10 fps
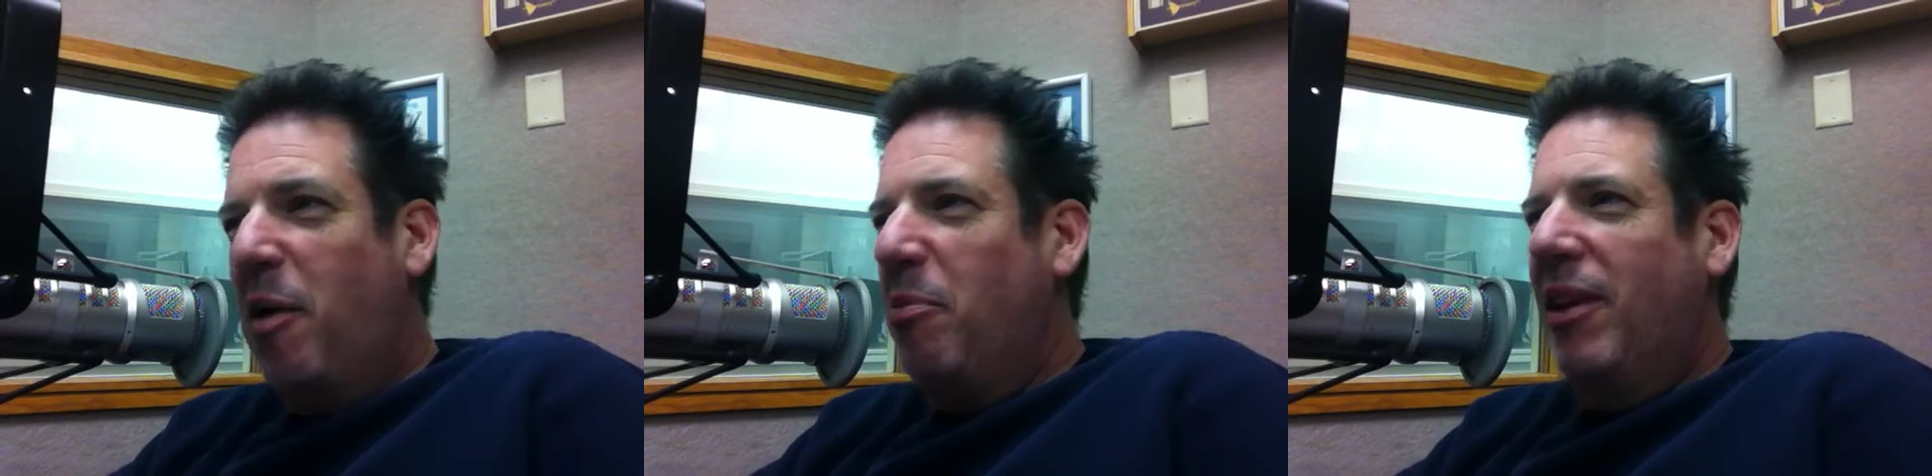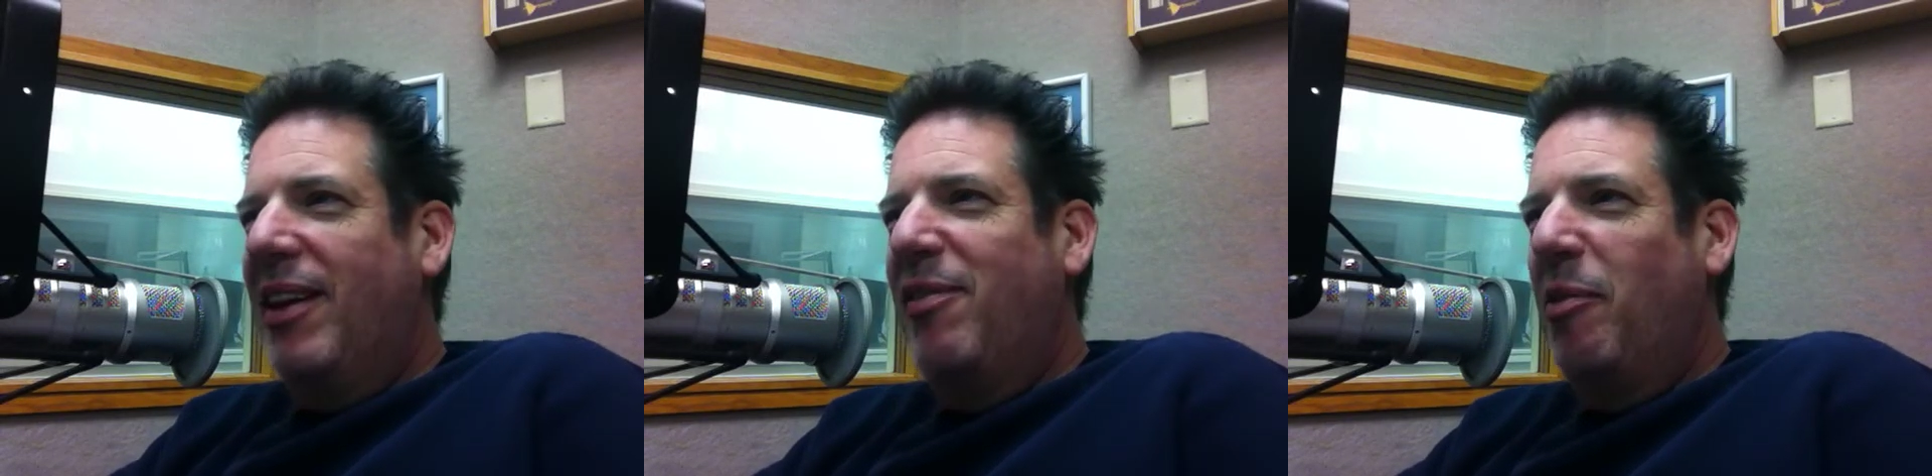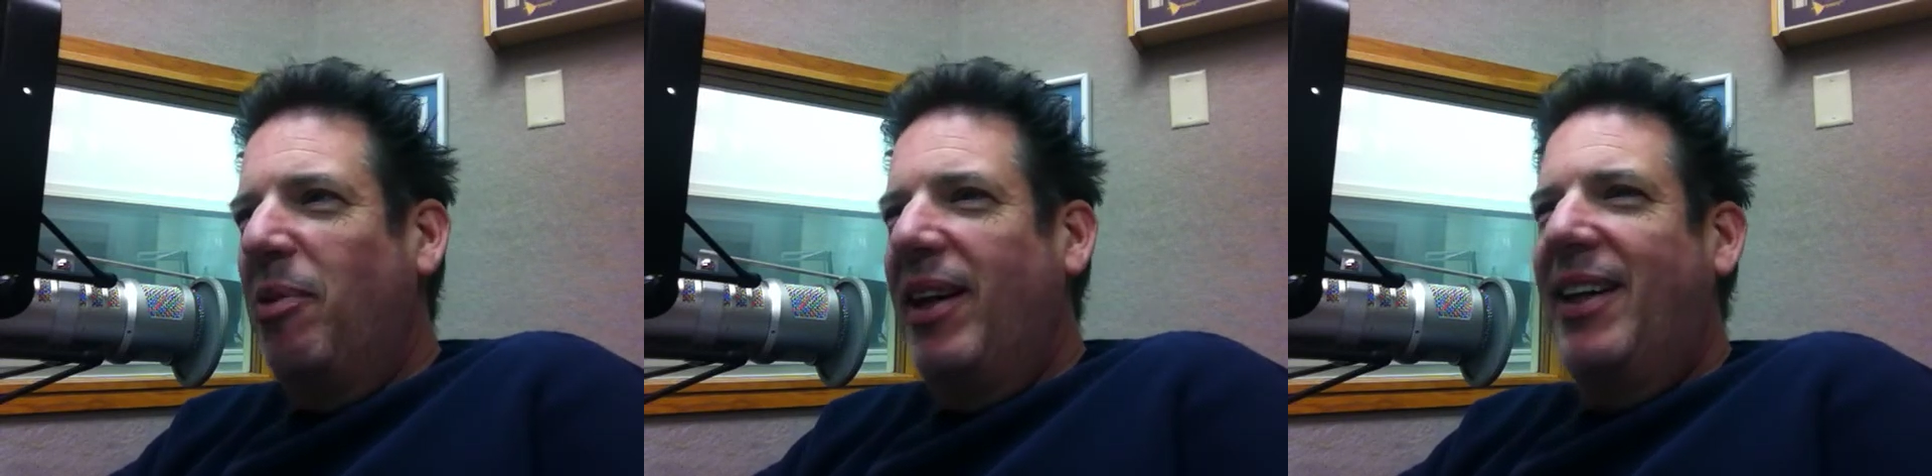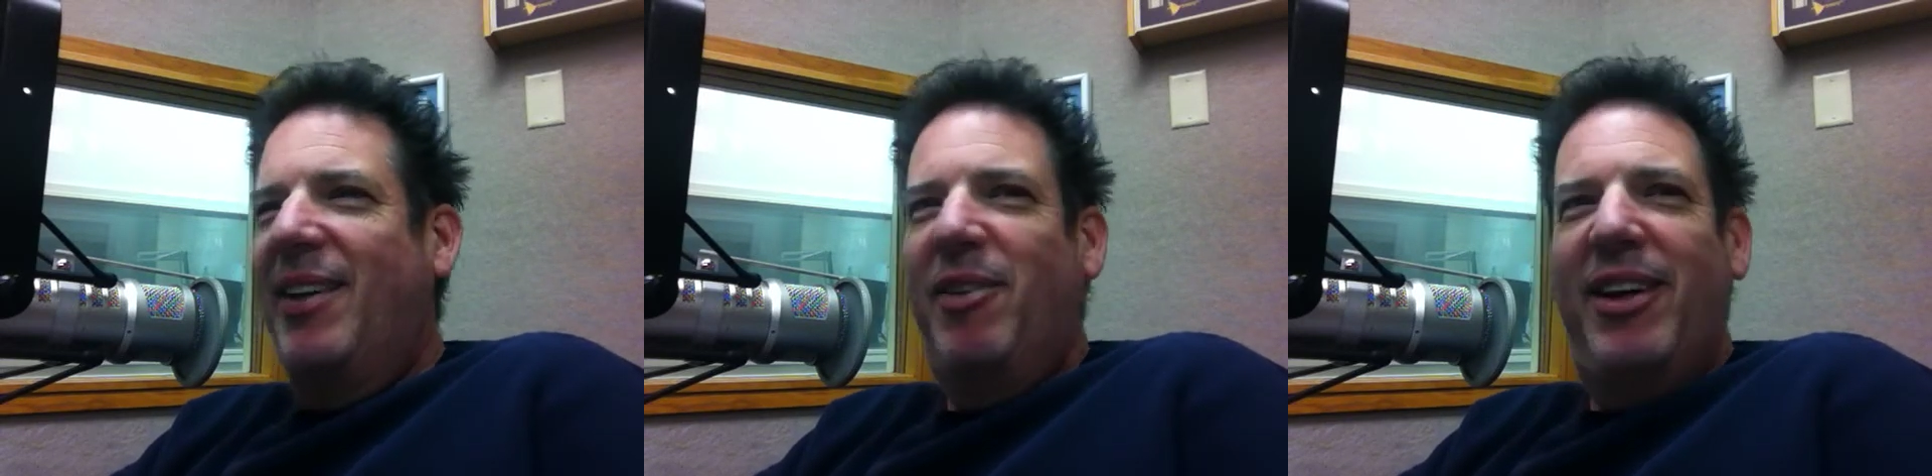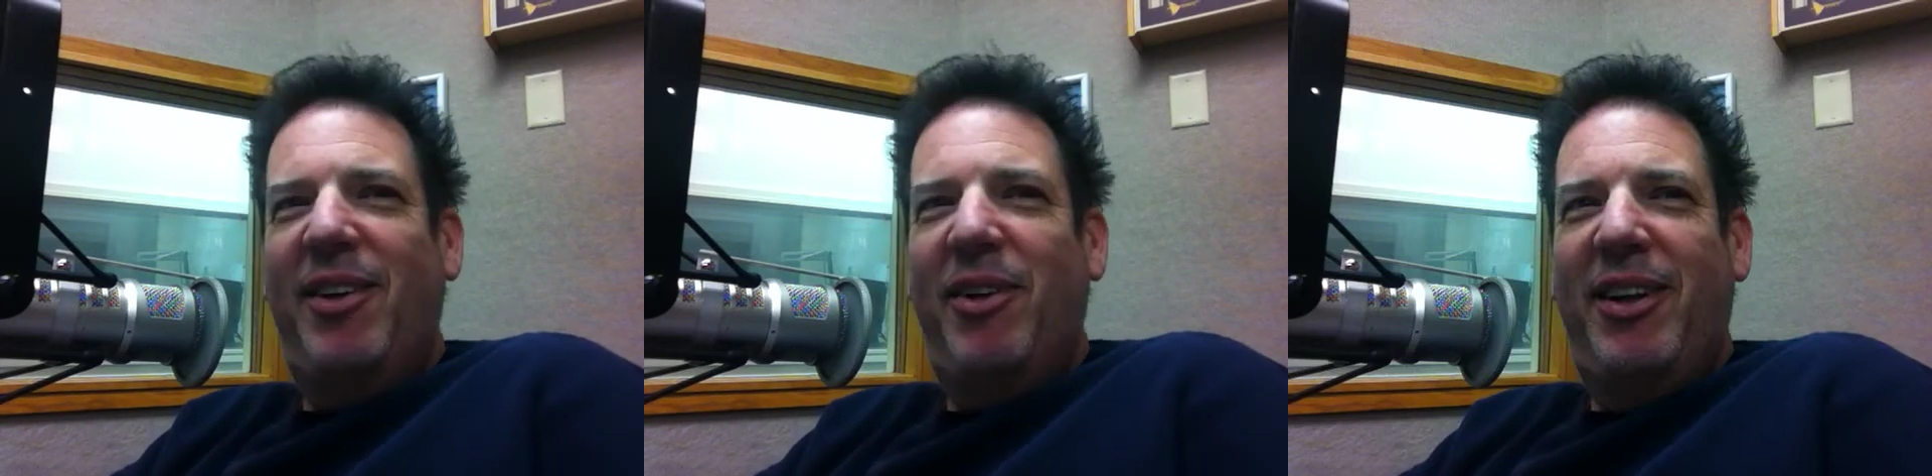unbelievably
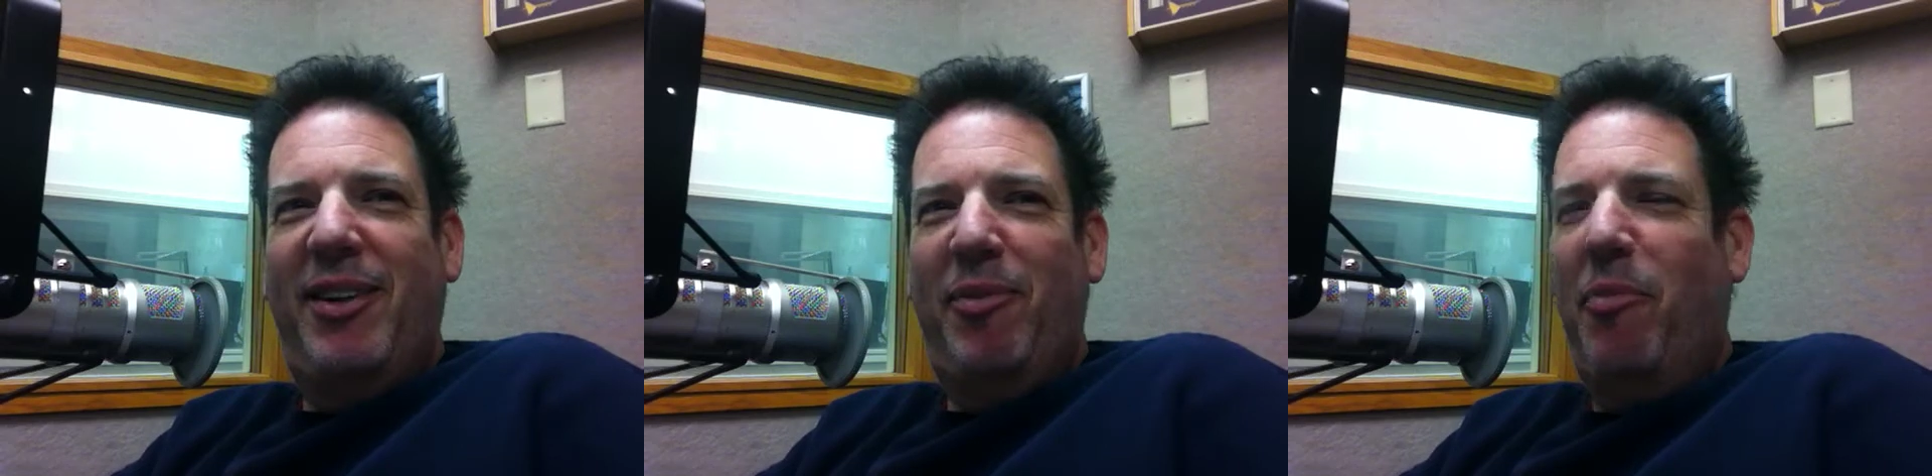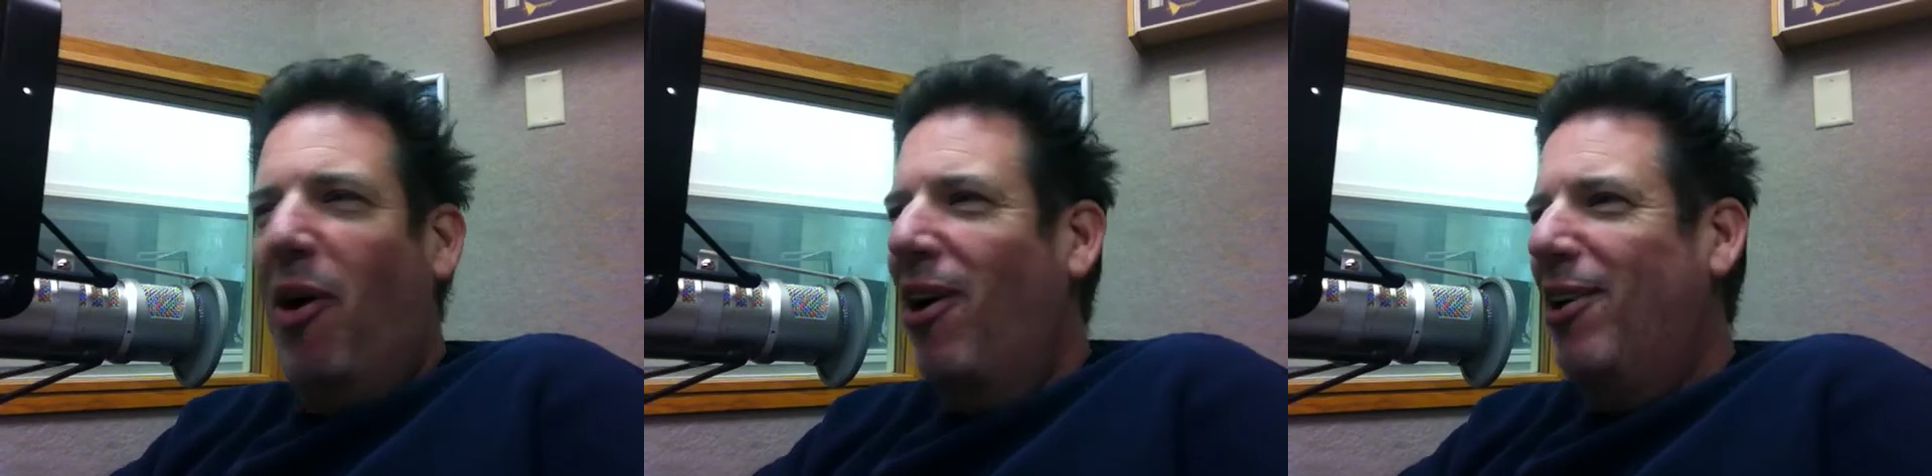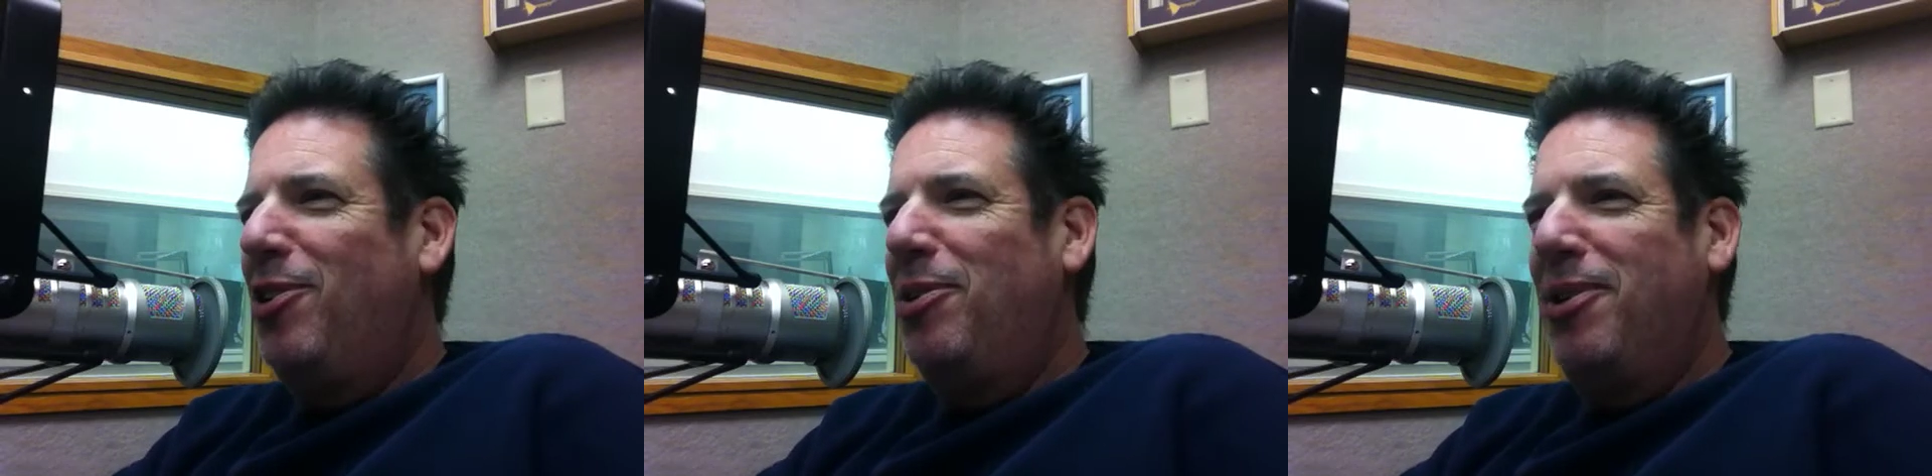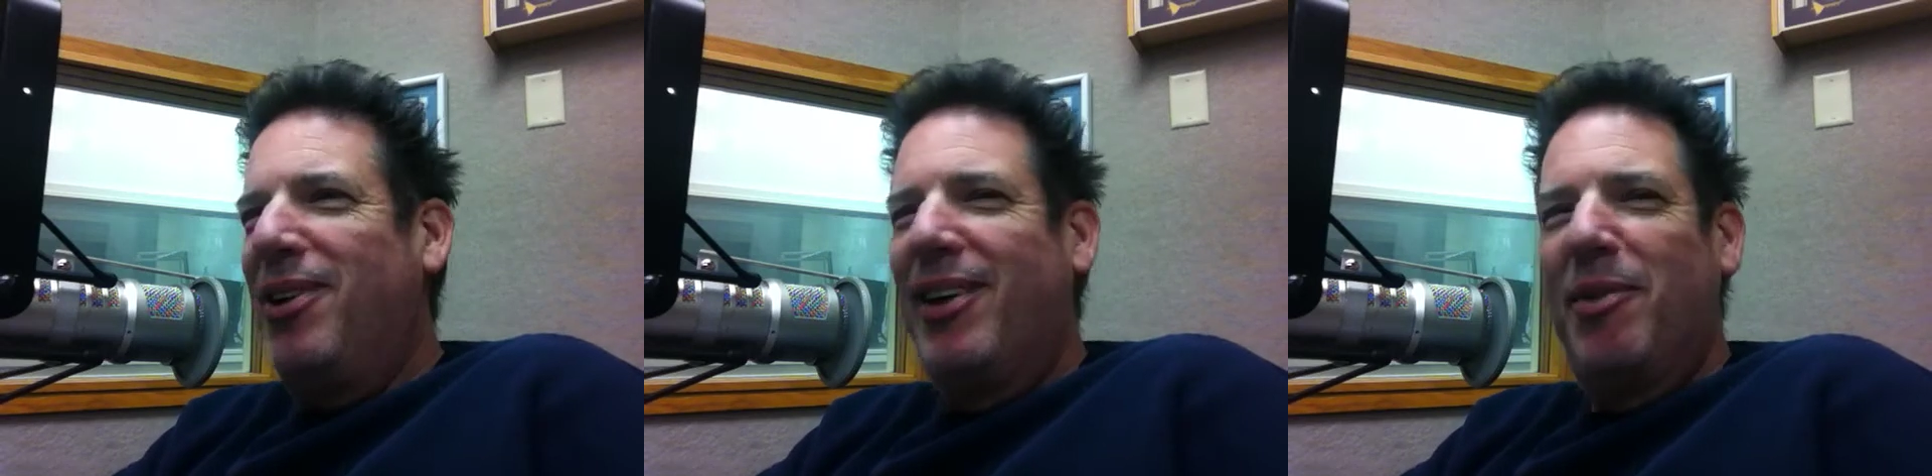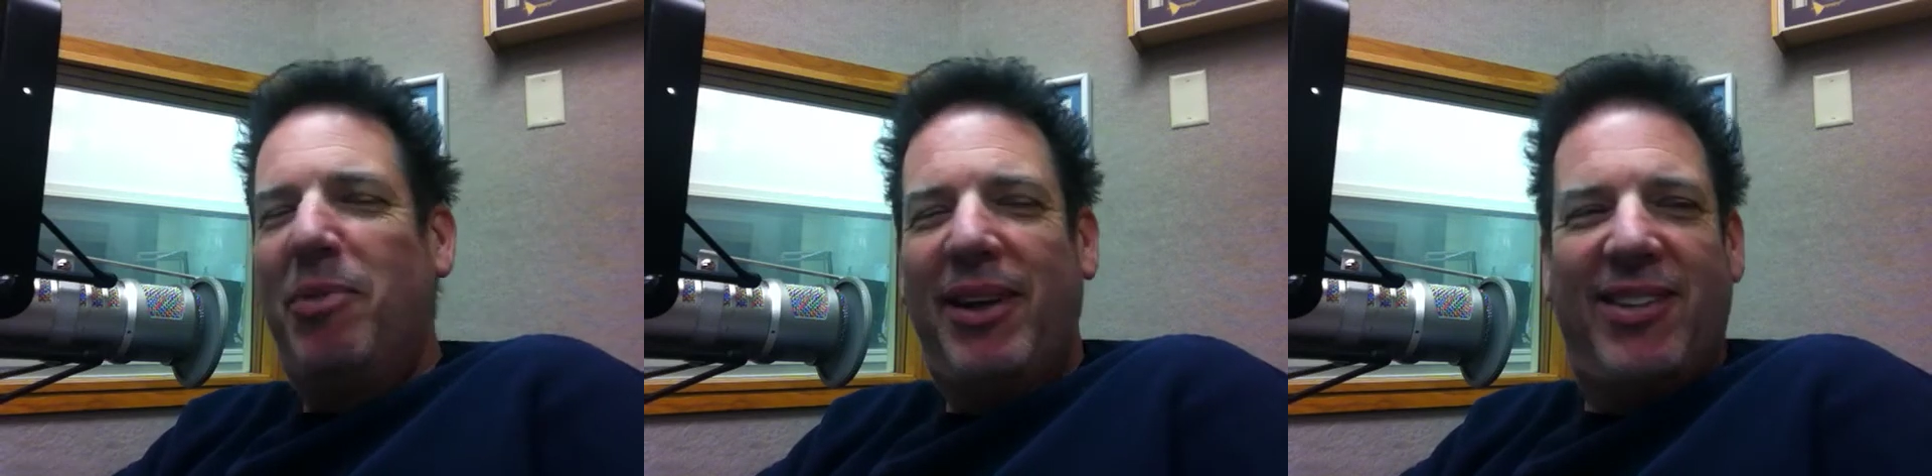in March, we're
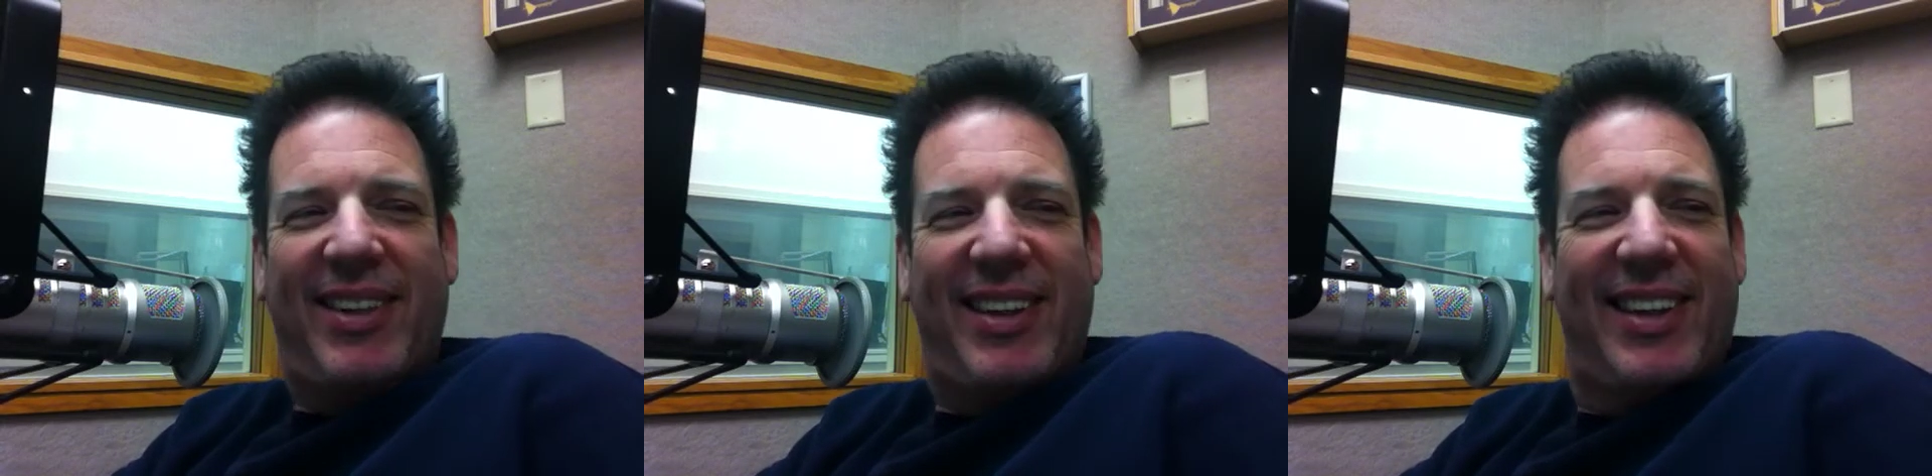talking pigskin.